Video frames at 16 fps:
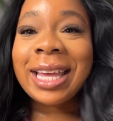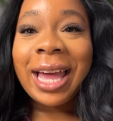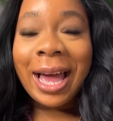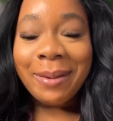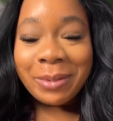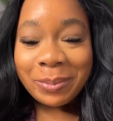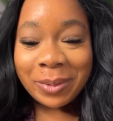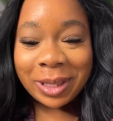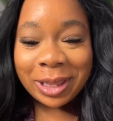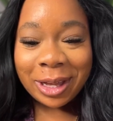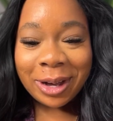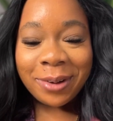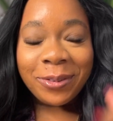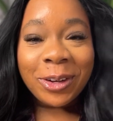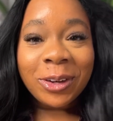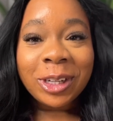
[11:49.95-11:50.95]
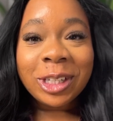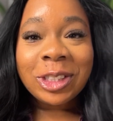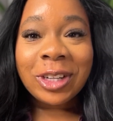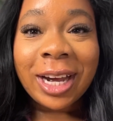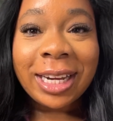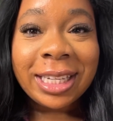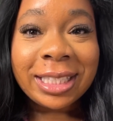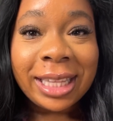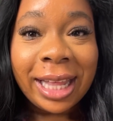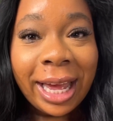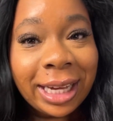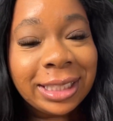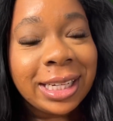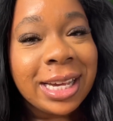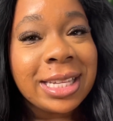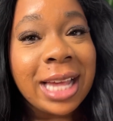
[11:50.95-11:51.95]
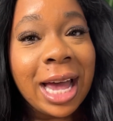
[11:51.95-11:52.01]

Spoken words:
comment below if you're going to try these lashes.